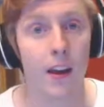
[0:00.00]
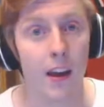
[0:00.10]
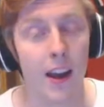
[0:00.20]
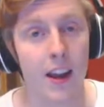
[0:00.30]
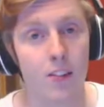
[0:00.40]

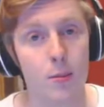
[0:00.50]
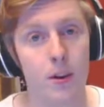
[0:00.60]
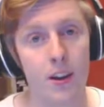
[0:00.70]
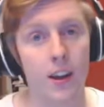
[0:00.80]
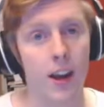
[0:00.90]
Hey
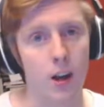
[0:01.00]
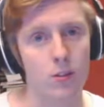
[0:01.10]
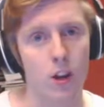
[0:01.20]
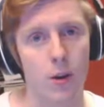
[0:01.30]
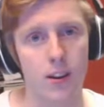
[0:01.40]
everybody, how's
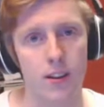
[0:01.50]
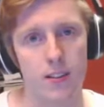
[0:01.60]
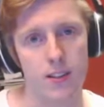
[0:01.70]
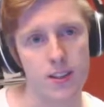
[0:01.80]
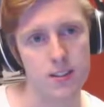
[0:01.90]
it going?
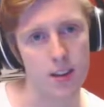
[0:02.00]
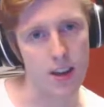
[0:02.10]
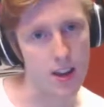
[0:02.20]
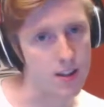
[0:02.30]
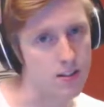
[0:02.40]
This
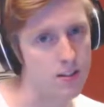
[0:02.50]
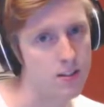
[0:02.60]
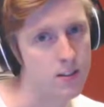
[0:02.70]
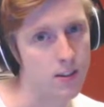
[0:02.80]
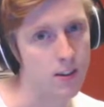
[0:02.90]

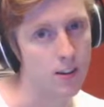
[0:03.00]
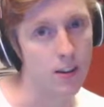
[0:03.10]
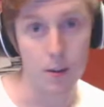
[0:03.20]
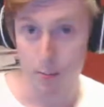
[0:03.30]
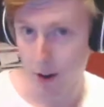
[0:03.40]
is
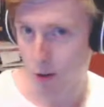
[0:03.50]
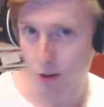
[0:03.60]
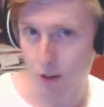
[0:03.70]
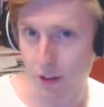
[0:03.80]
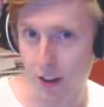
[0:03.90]
my
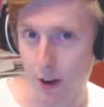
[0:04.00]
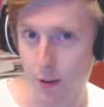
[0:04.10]
100th video.